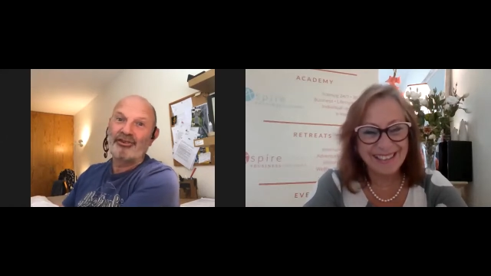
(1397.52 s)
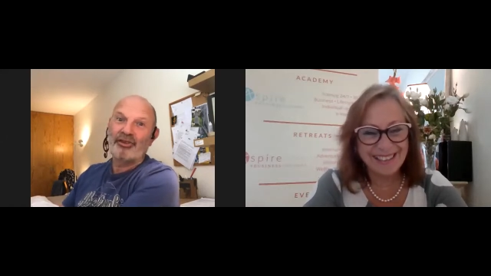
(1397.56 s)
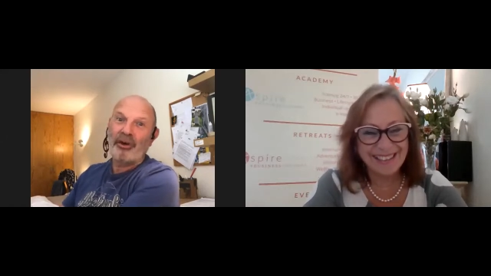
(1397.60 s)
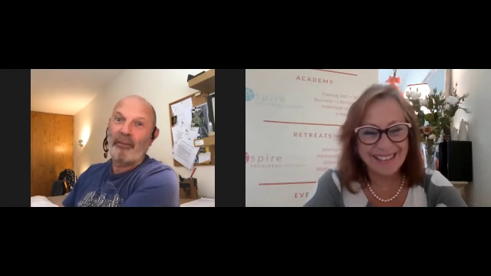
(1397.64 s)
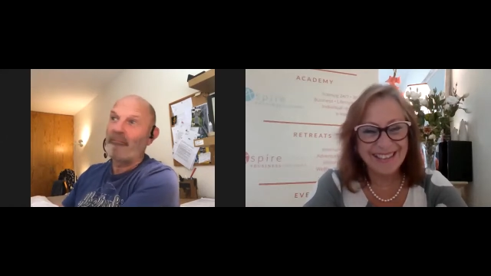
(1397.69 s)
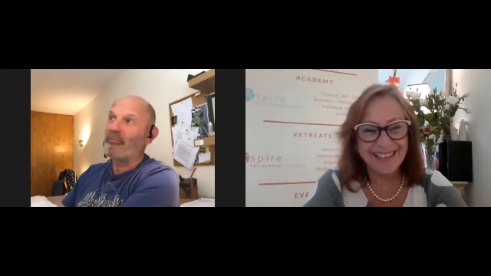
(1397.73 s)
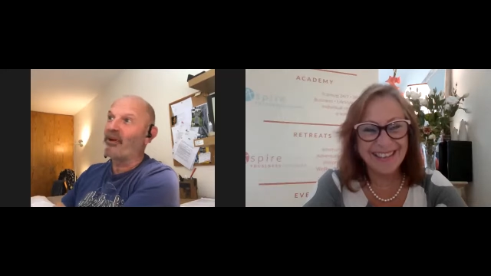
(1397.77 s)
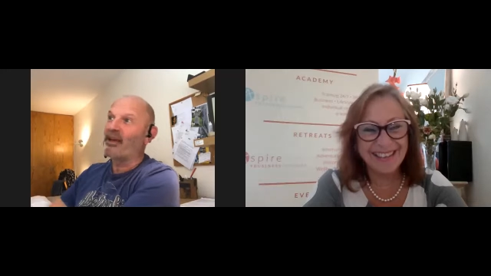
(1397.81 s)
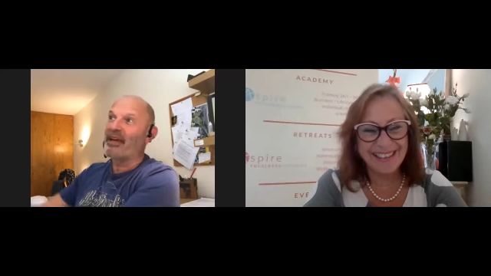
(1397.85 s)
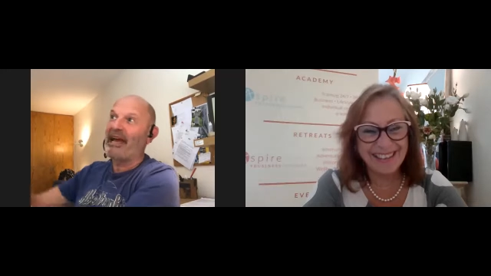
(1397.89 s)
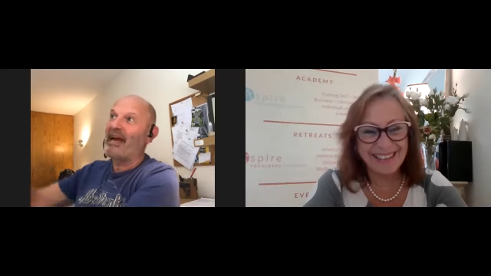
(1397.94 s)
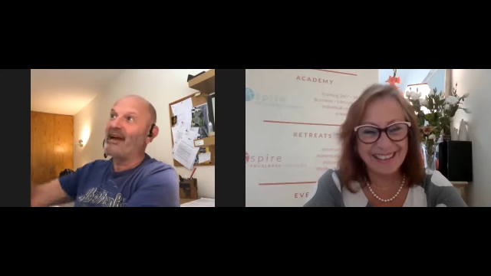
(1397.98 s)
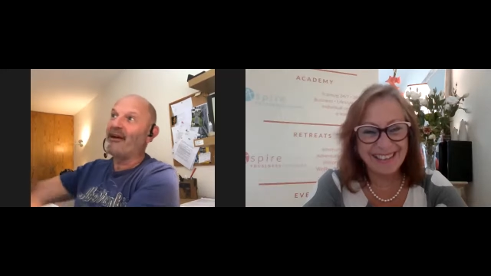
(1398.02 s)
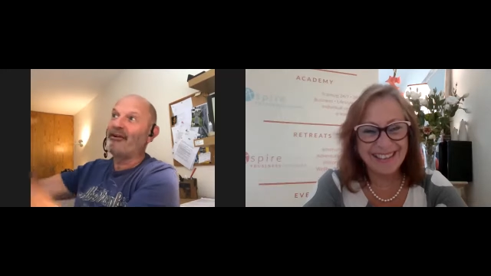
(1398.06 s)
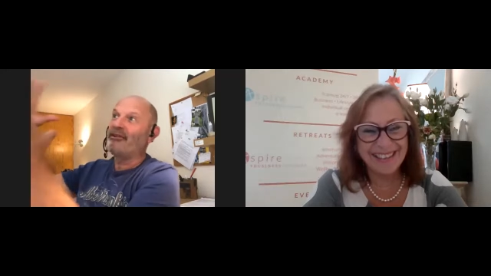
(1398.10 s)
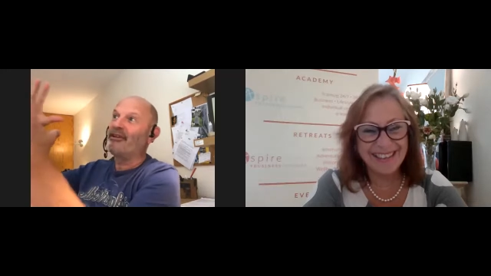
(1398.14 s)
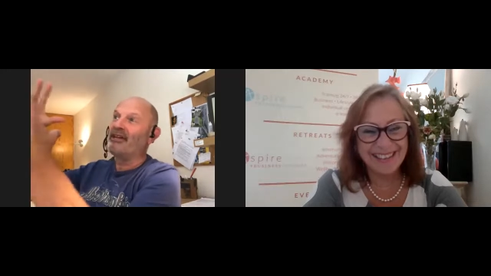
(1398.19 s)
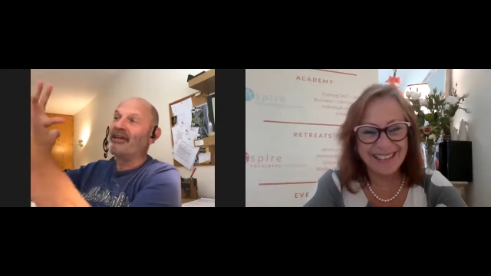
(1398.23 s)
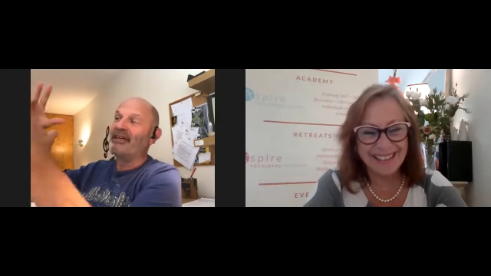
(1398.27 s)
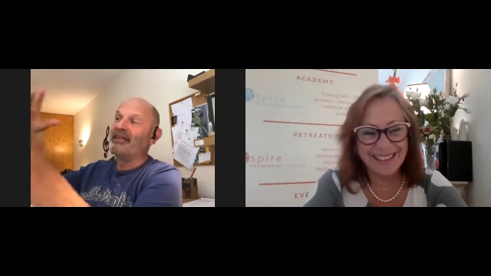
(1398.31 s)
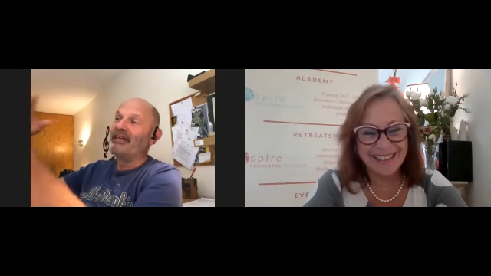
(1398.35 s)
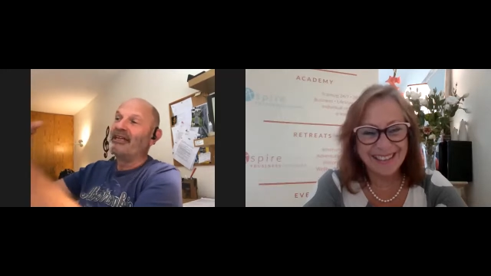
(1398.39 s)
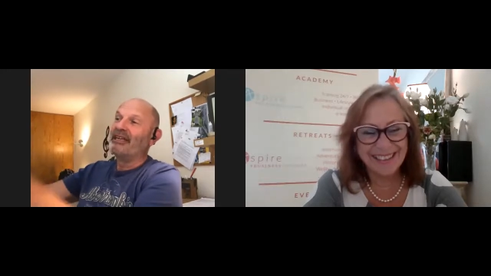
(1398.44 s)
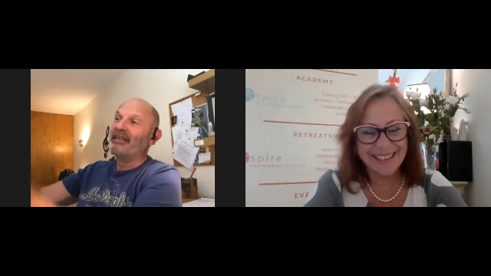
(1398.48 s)
Speaker 1: jumping yeah.
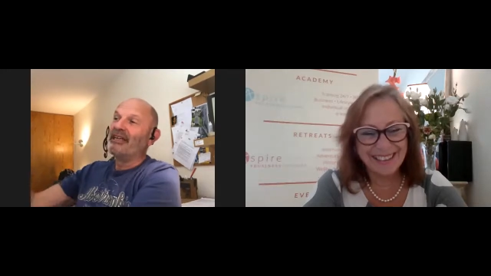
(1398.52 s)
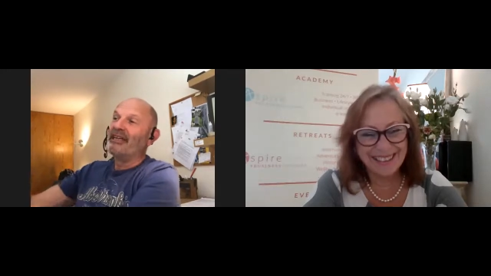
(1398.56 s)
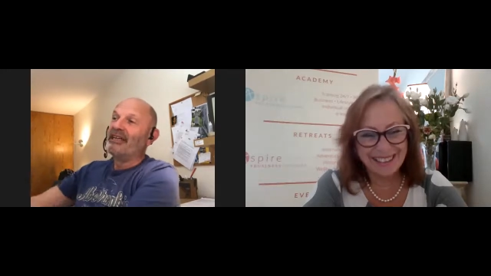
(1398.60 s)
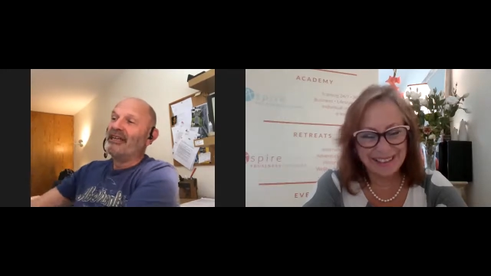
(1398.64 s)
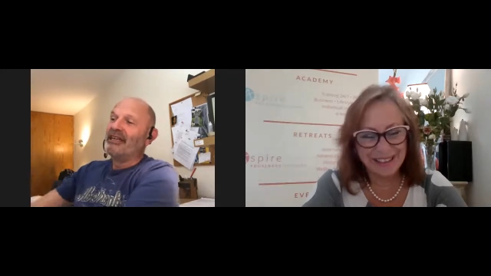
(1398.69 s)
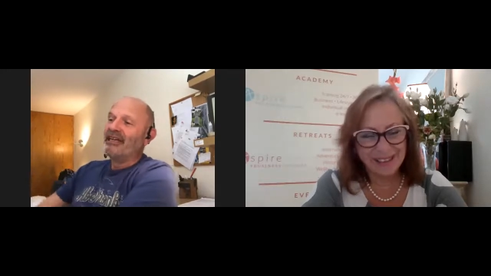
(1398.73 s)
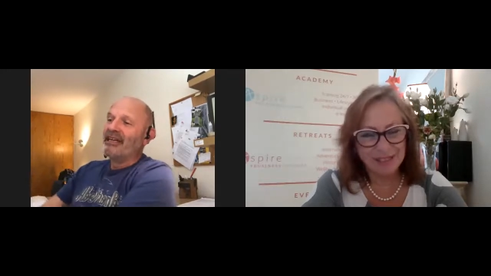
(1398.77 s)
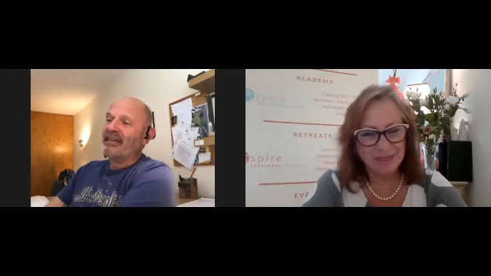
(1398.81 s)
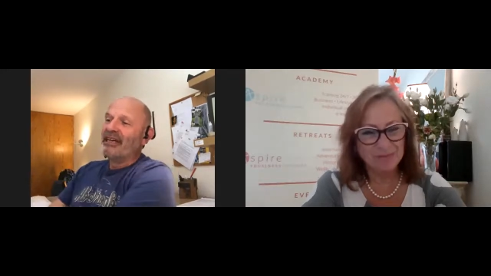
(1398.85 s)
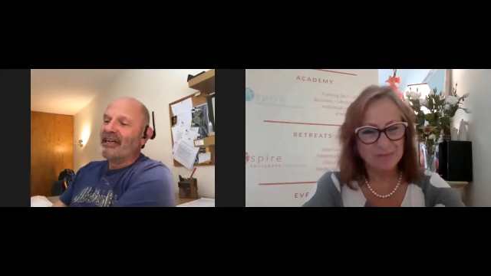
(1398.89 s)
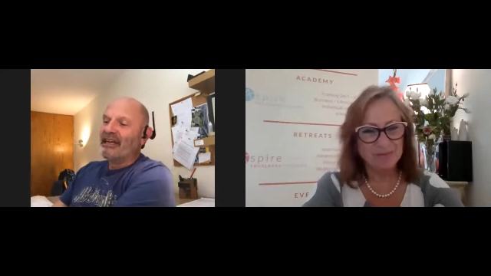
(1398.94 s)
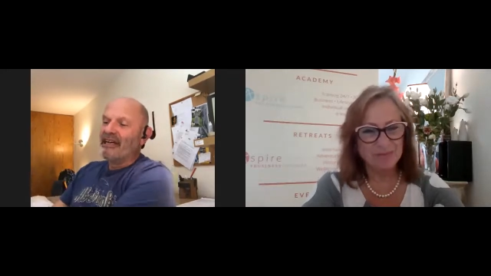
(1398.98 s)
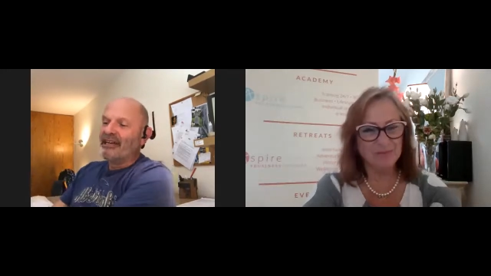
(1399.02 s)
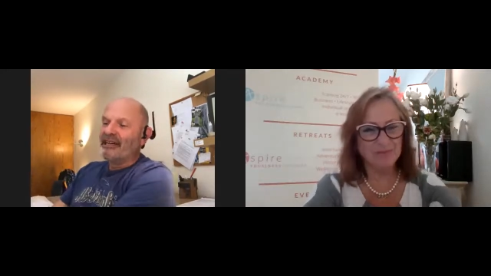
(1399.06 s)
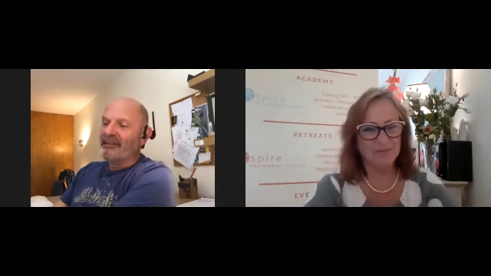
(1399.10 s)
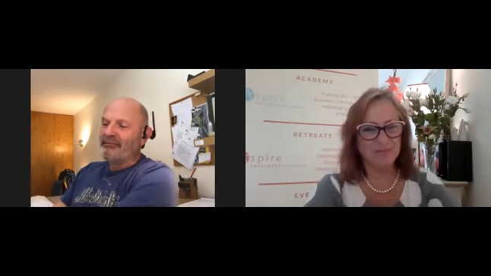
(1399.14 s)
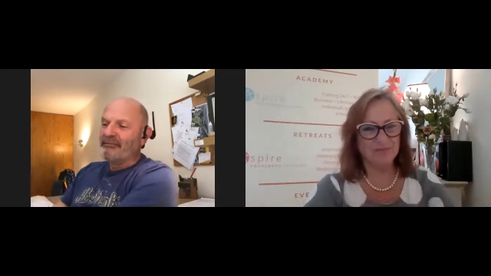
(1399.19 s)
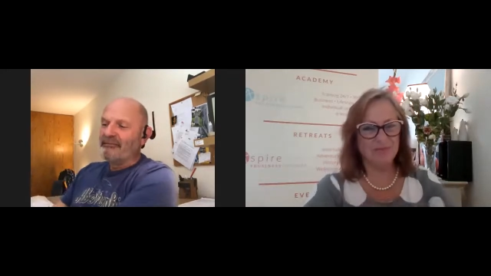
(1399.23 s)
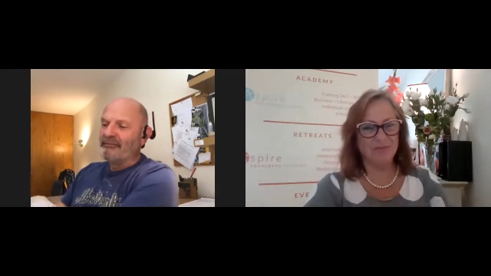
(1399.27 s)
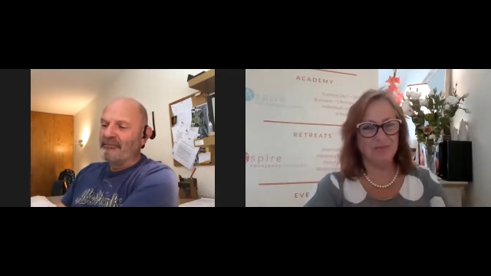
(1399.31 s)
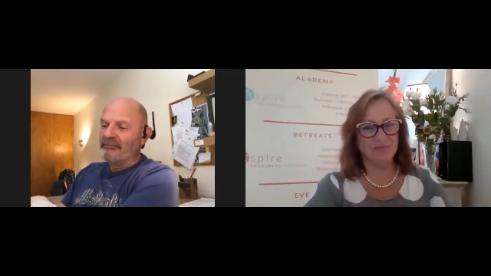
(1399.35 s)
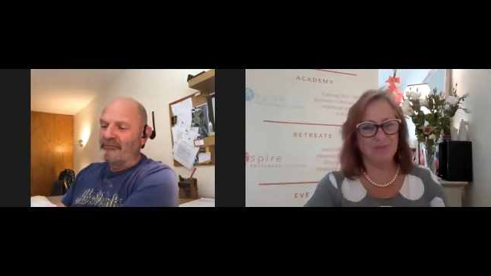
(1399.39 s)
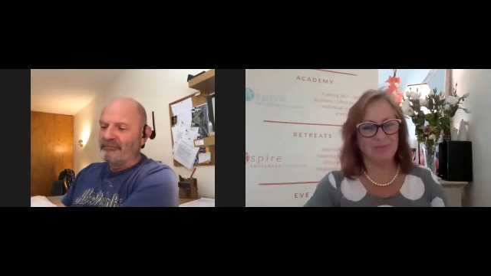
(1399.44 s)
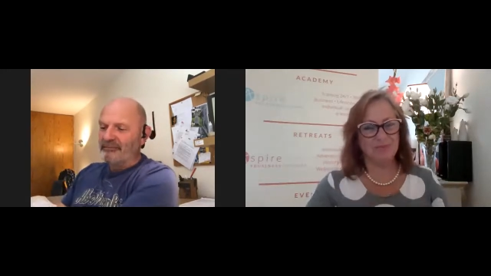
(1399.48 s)
out. Um,